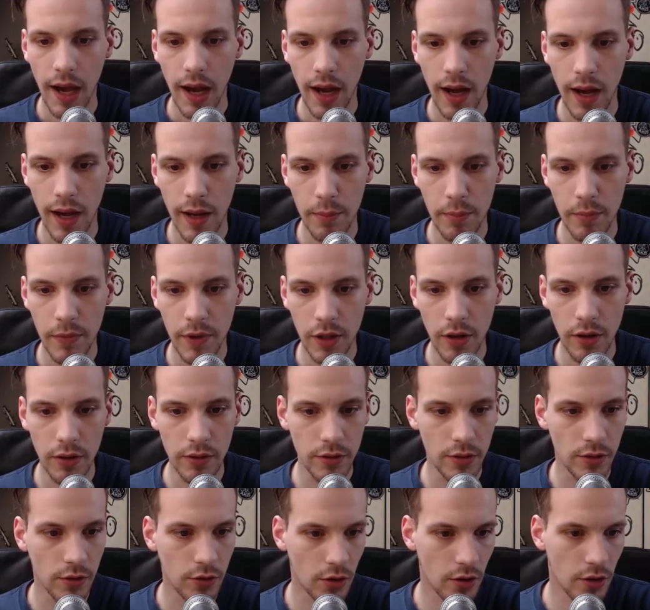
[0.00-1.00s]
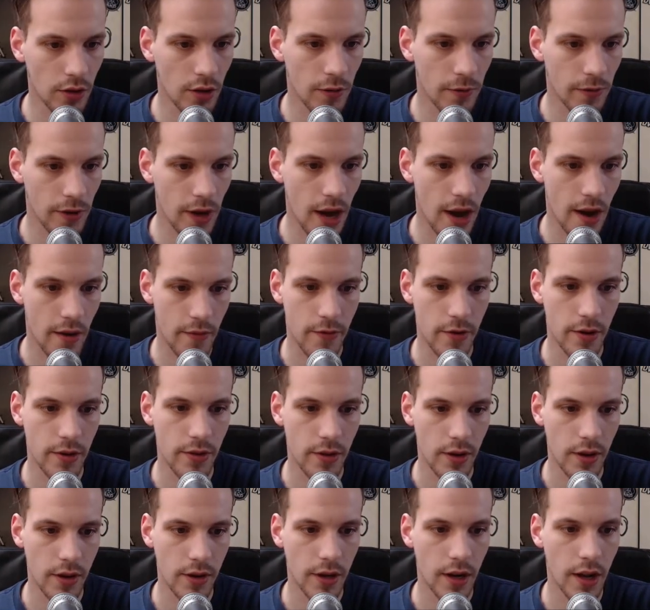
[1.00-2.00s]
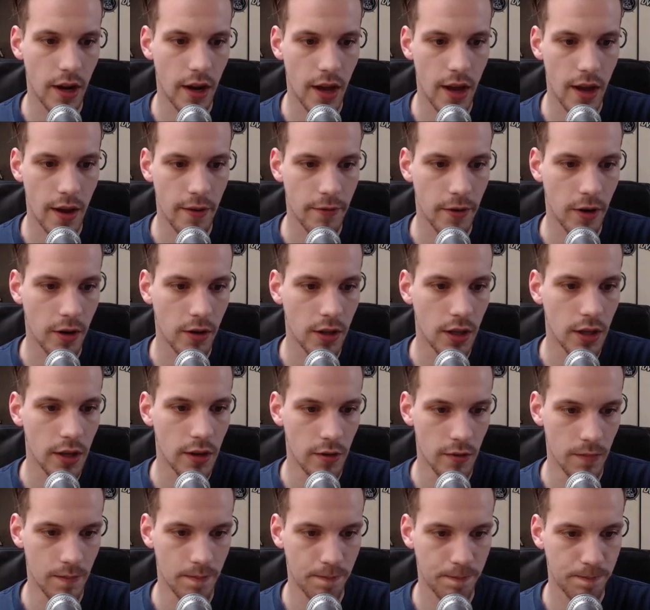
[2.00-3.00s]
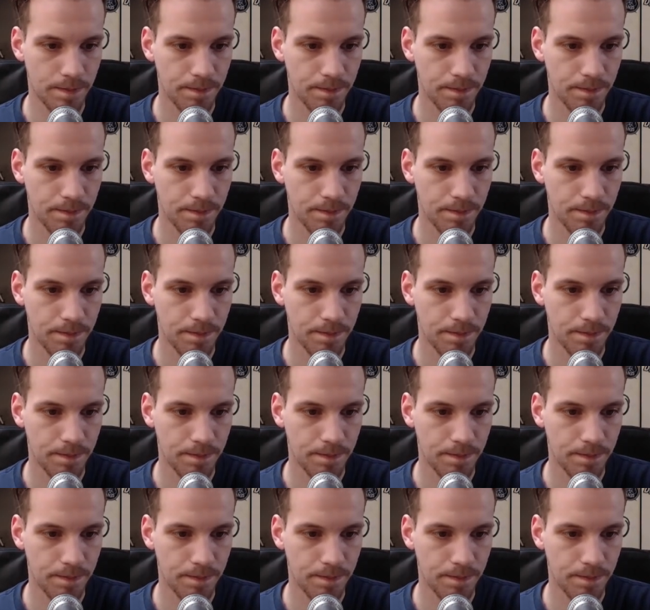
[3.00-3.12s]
I'm going to turn off everything that I have on here,